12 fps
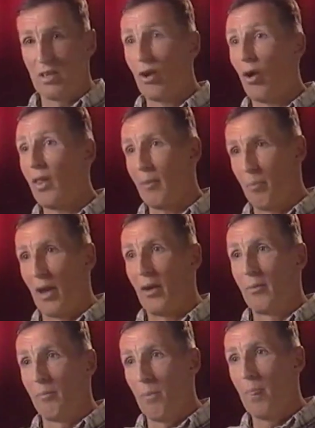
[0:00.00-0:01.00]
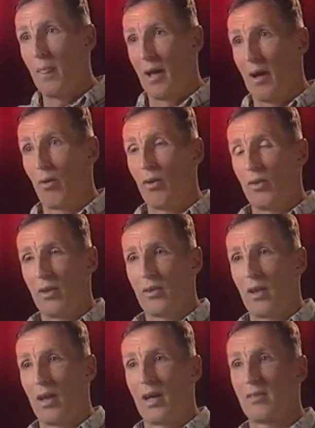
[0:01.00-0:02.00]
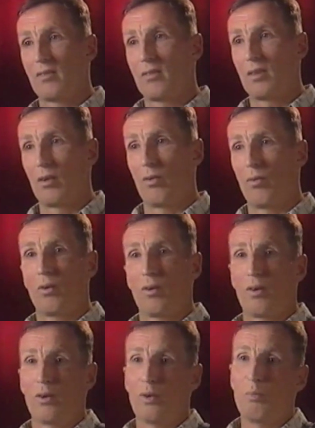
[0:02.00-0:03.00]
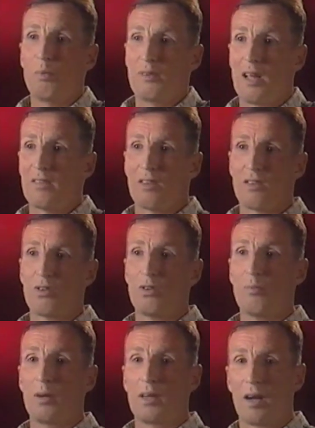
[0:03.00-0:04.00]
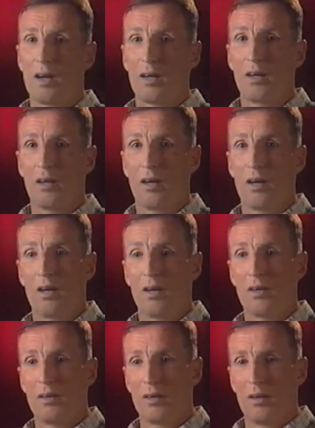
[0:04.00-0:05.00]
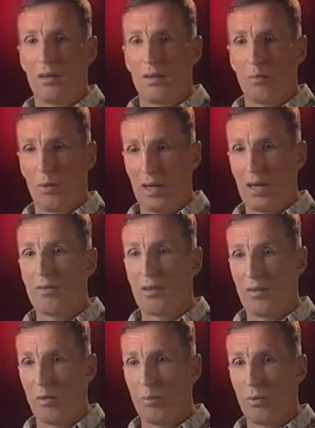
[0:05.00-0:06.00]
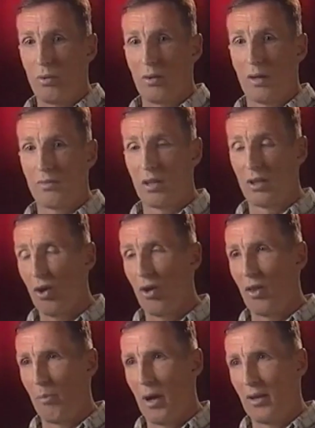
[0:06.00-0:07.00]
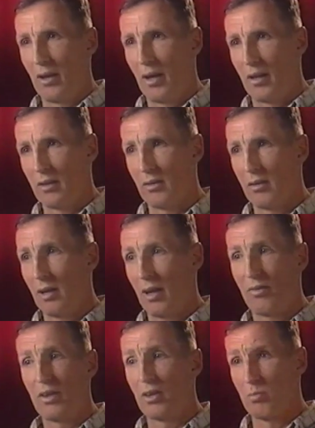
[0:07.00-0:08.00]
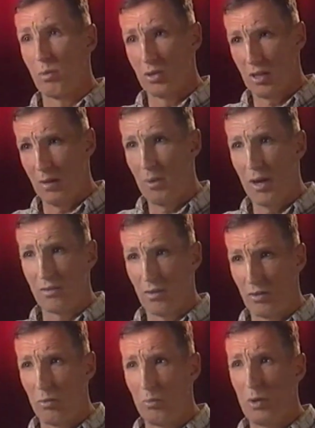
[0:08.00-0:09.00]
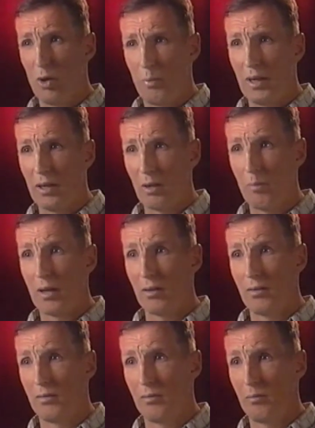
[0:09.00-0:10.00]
actually got that banner now that the, the, lads, you know, who presented it to me uh, when I left Liverpool. I've still got the banner, and I think as much of that banner as I do my European Cup medal.